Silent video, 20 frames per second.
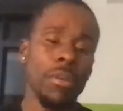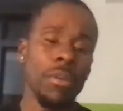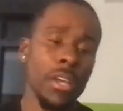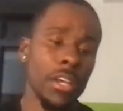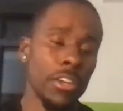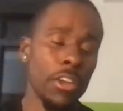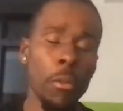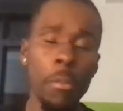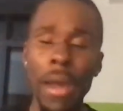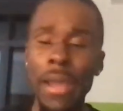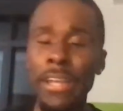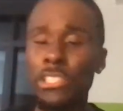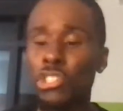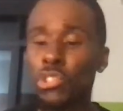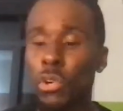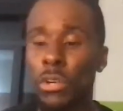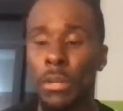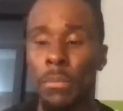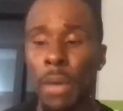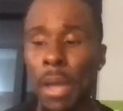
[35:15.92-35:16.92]
nobody's
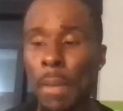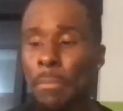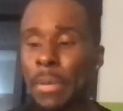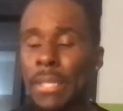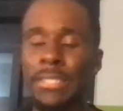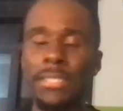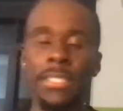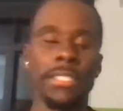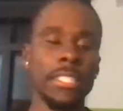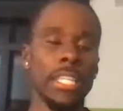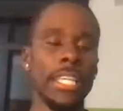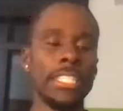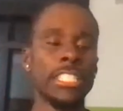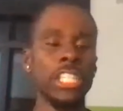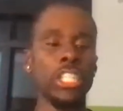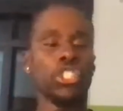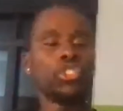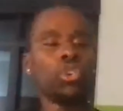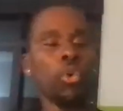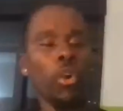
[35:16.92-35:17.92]
joining my business.
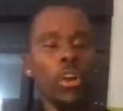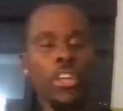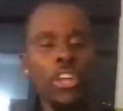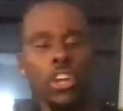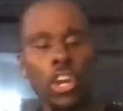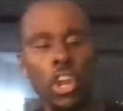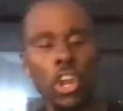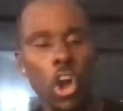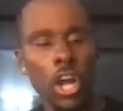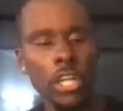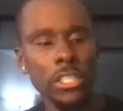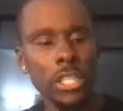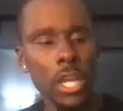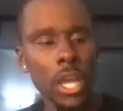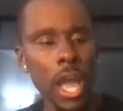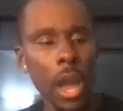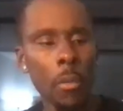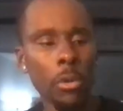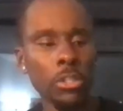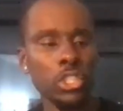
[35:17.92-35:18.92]
Listen, during your launch,
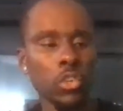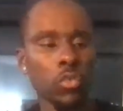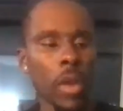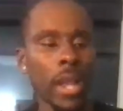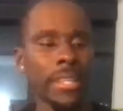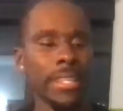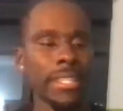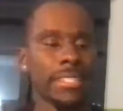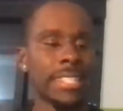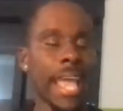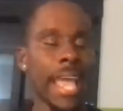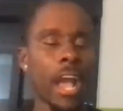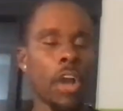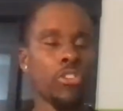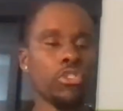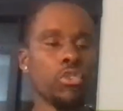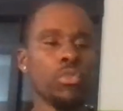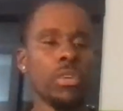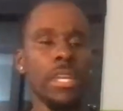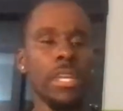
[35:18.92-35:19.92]
I want you to write this down.
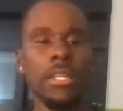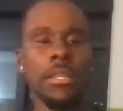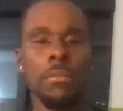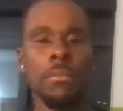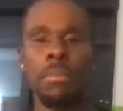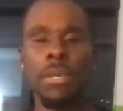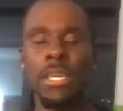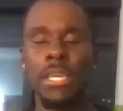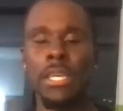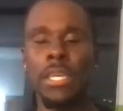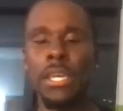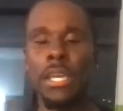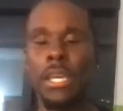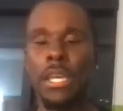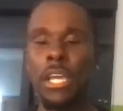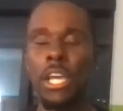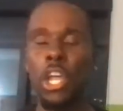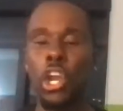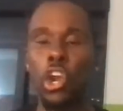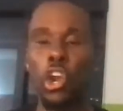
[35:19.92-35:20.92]
You need to be
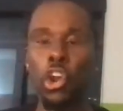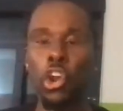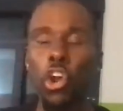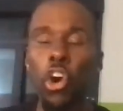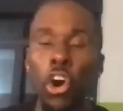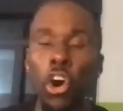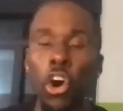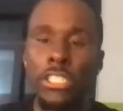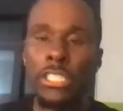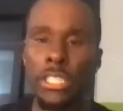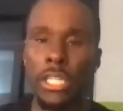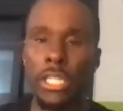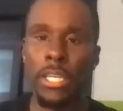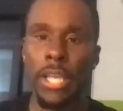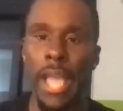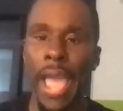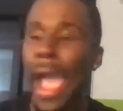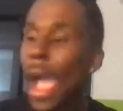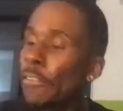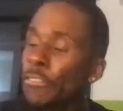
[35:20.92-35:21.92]
launching.
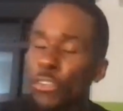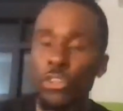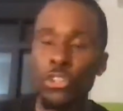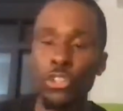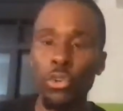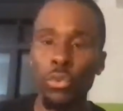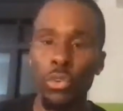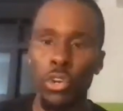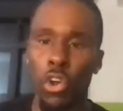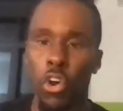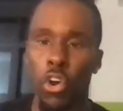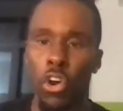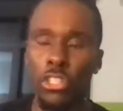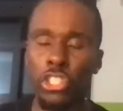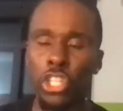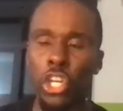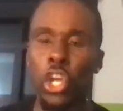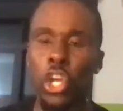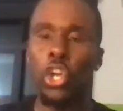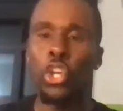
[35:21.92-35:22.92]
After you launch,
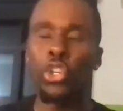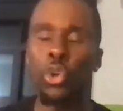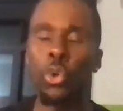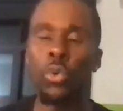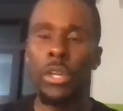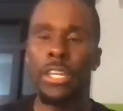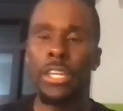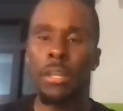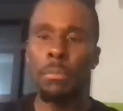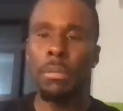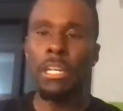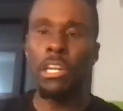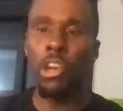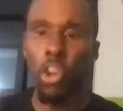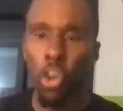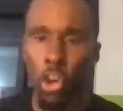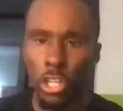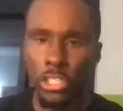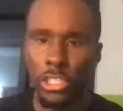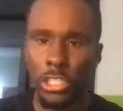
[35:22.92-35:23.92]
you need to be
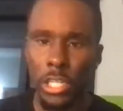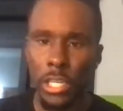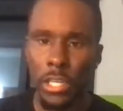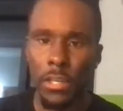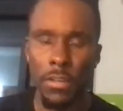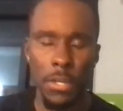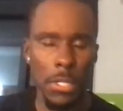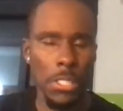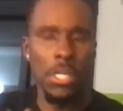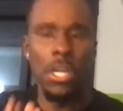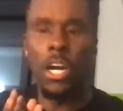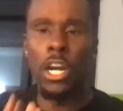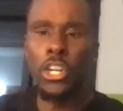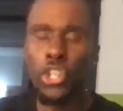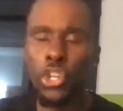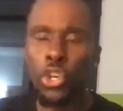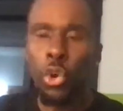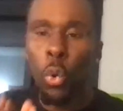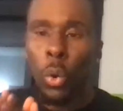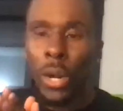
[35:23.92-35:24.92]
launching a
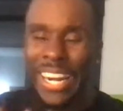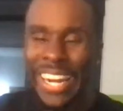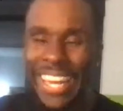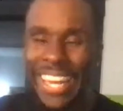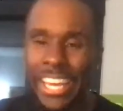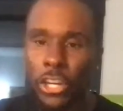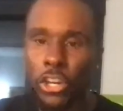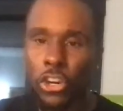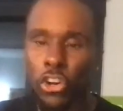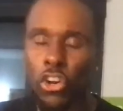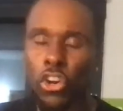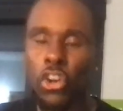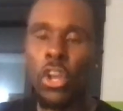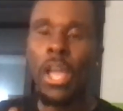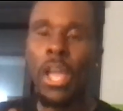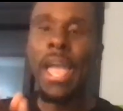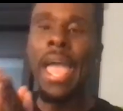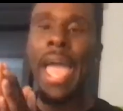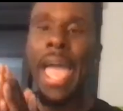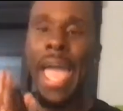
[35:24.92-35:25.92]
new leader
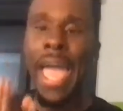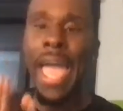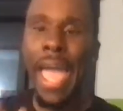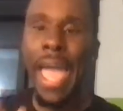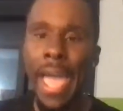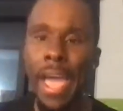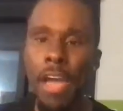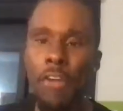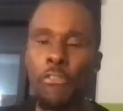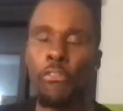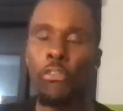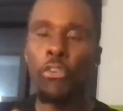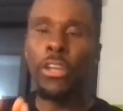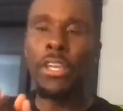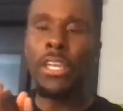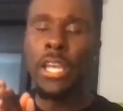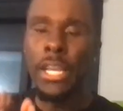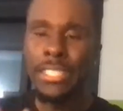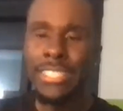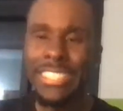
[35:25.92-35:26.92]

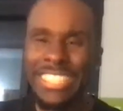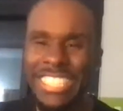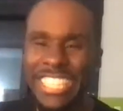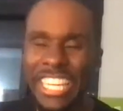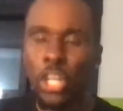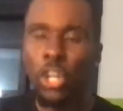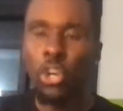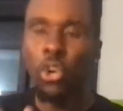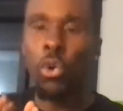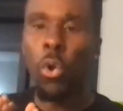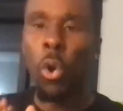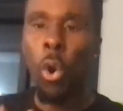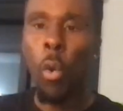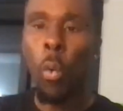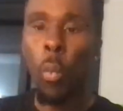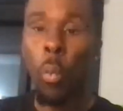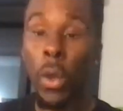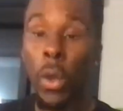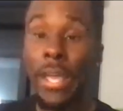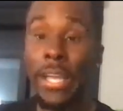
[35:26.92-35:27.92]
every single
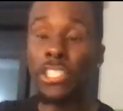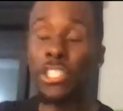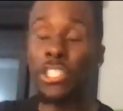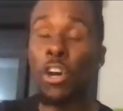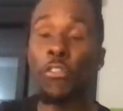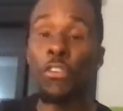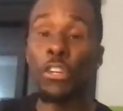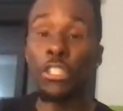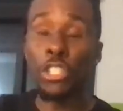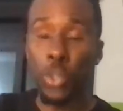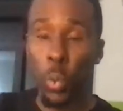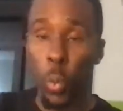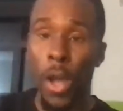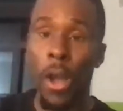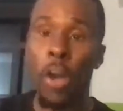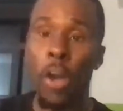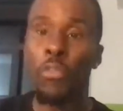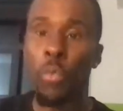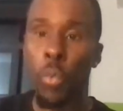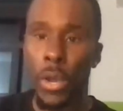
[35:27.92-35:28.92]
week. So for
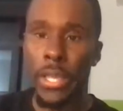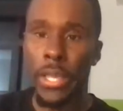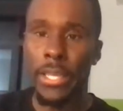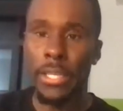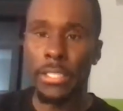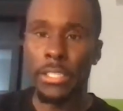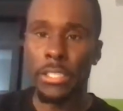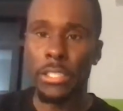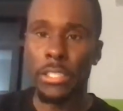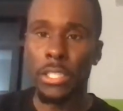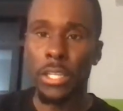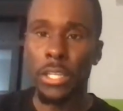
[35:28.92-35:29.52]
12 weeks,